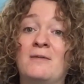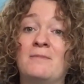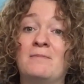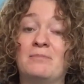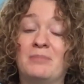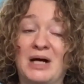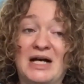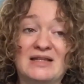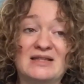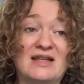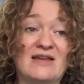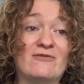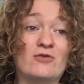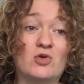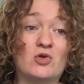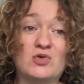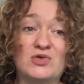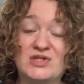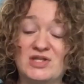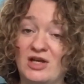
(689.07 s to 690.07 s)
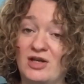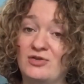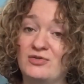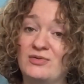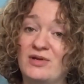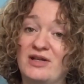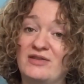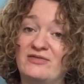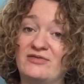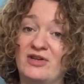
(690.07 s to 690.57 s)
But they've
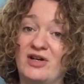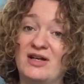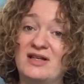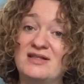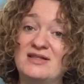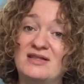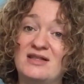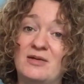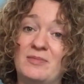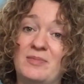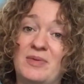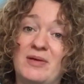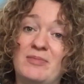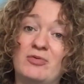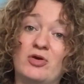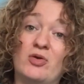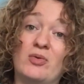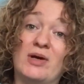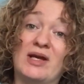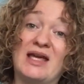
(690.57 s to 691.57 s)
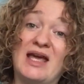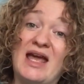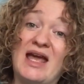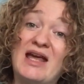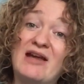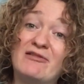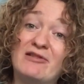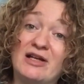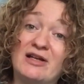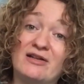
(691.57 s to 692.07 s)
also advised that people who are
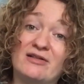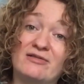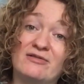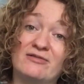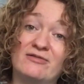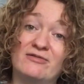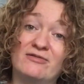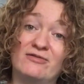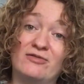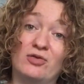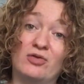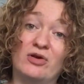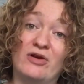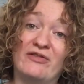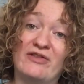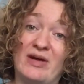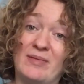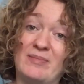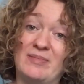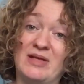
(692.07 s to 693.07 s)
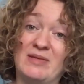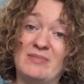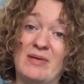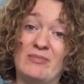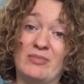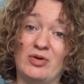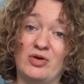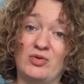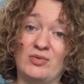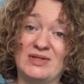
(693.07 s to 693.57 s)
caring for a family
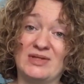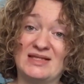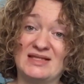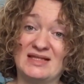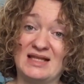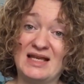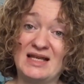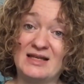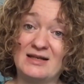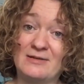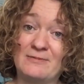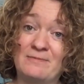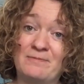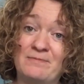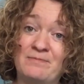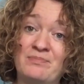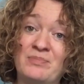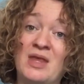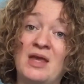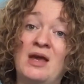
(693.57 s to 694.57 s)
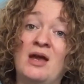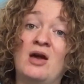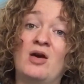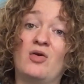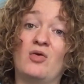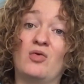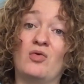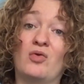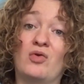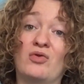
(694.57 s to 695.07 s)
member who is sick,
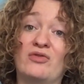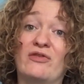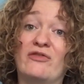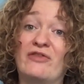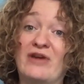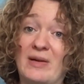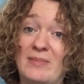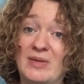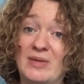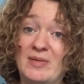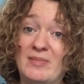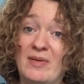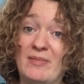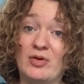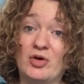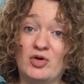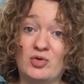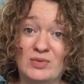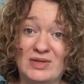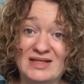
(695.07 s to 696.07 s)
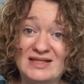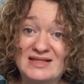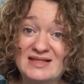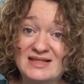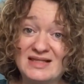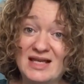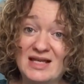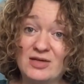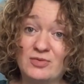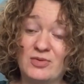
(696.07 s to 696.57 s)
or the family member who is
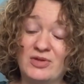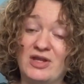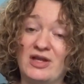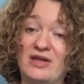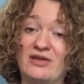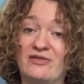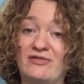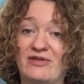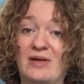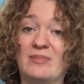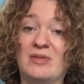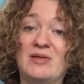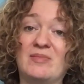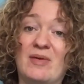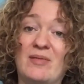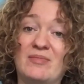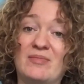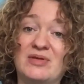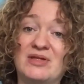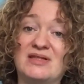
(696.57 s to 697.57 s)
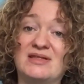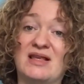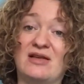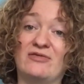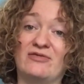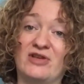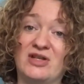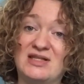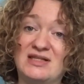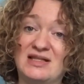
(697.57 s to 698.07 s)
sick with other family members
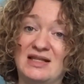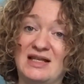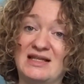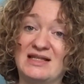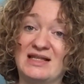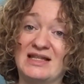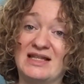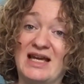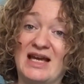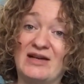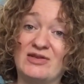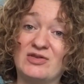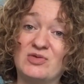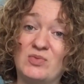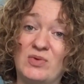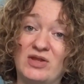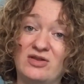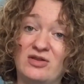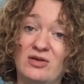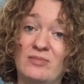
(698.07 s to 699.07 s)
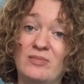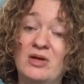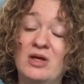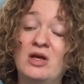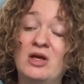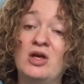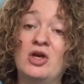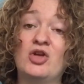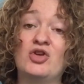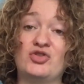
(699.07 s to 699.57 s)
self-isolating in the house with them,
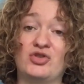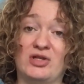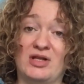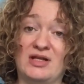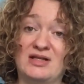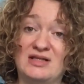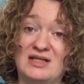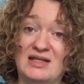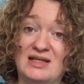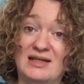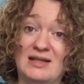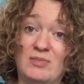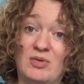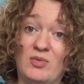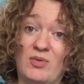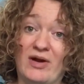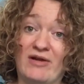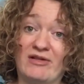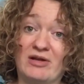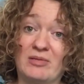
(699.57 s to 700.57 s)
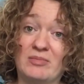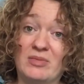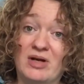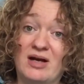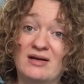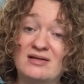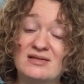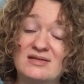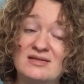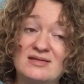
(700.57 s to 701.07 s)
should ideally be wearing
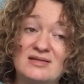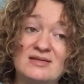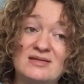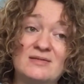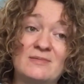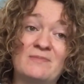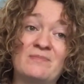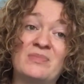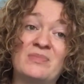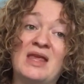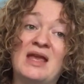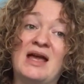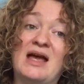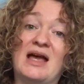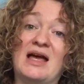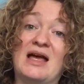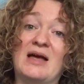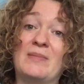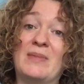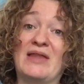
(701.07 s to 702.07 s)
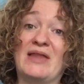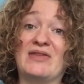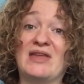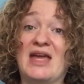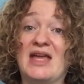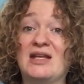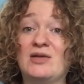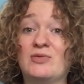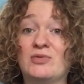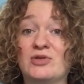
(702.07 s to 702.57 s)
masks. And that
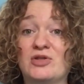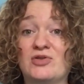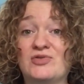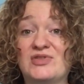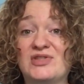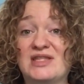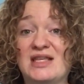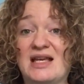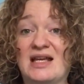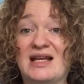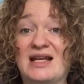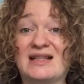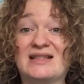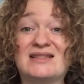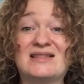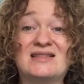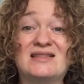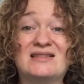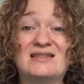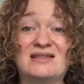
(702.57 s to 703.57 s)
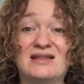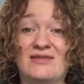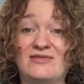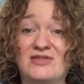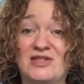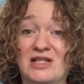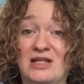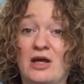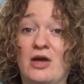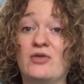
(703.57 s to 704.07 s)
anyone who's sick and lives
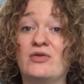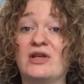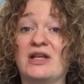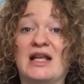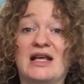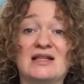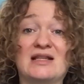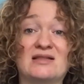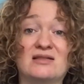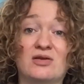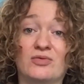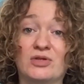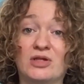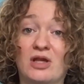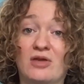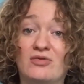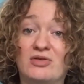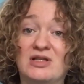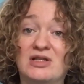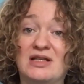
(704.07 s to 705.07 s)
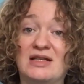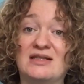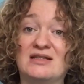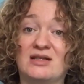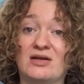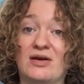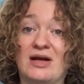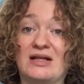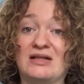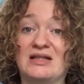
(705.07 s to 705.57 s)
alone and has no one locally to
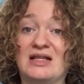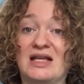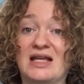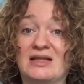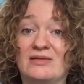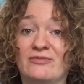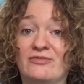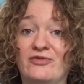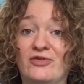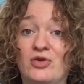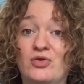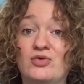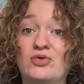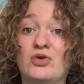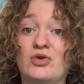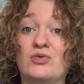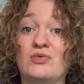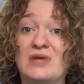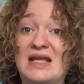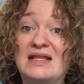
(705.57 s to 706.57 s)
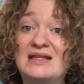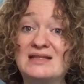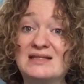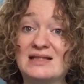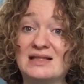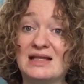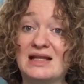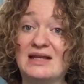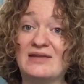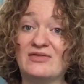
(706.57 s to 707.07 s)
go out and get them food, who needs to
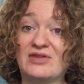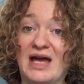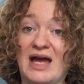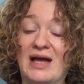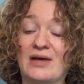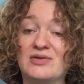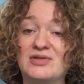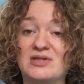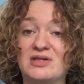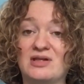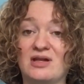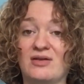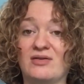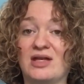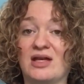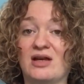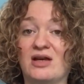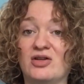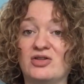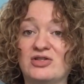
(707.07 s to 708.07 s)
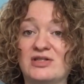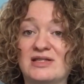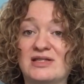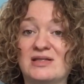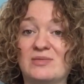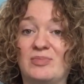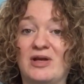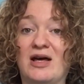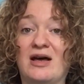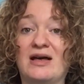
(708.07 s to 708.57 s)
leave the house to go and get urgent
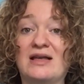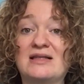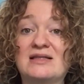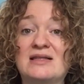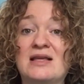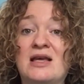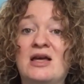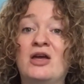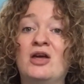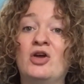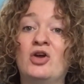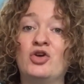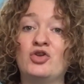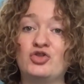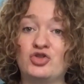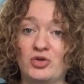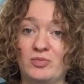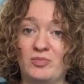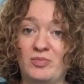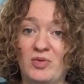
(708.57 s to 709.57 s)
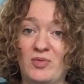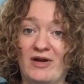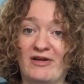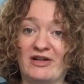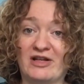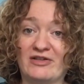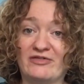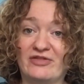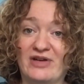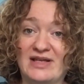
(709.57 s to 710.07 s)
supplies, should be
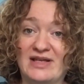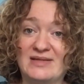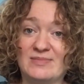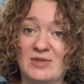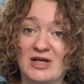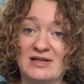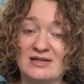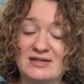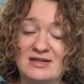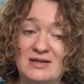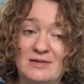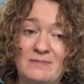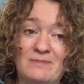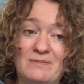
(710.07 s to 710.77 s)
wearing a face mask.